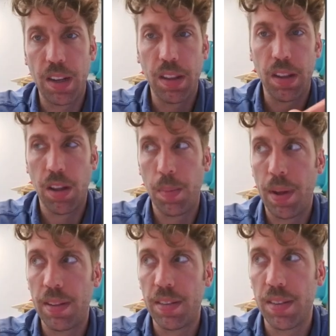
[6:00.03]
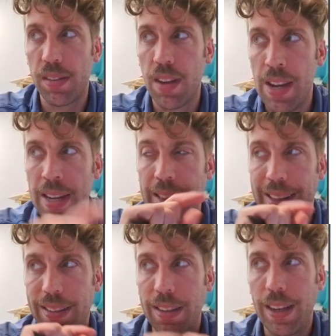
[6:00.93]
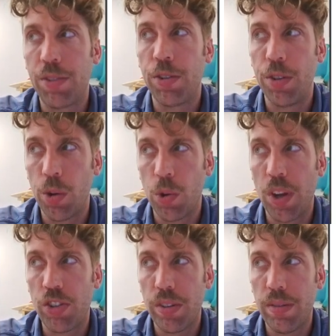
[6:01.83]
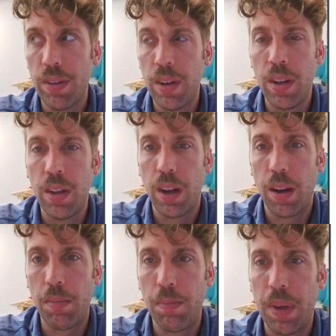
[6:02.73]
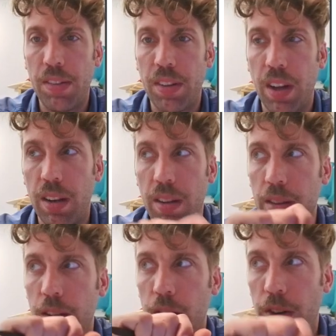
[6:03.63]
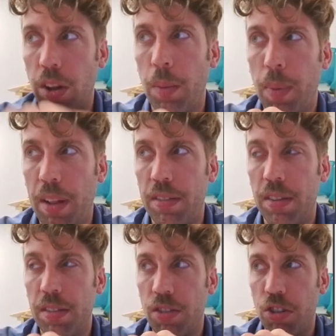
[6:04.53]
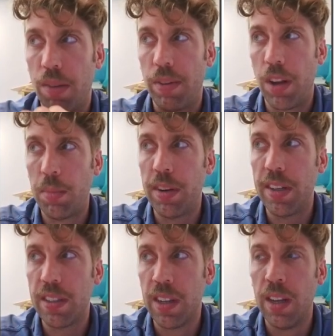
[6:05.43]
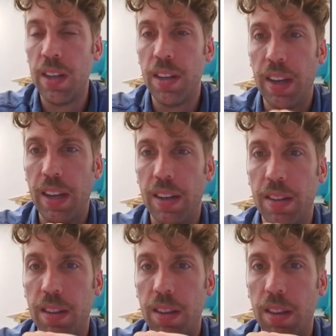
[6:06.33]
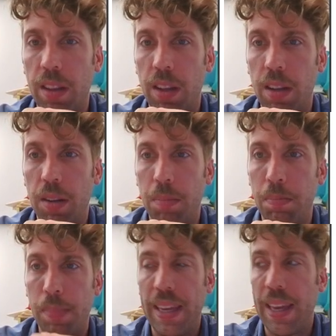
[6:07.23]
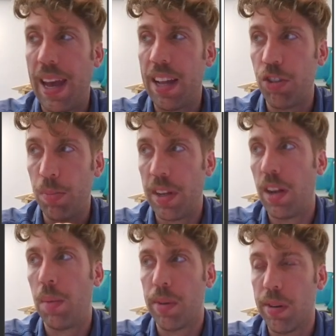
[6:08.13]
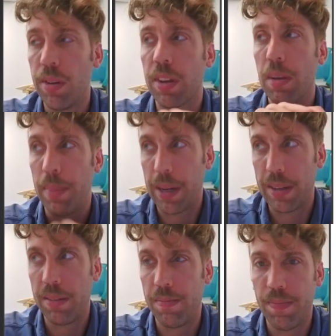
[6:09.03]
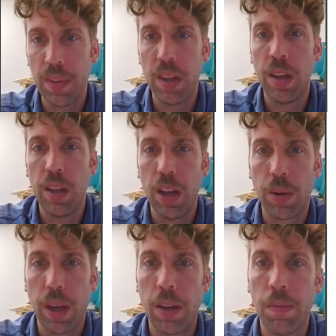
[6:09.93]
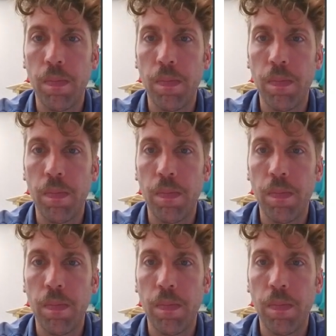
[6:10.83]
in the null hypothesis? That's a yes or no question. Based on your null hypothesis should have a number in it, and the P hat should be a number. Compare them. Okay.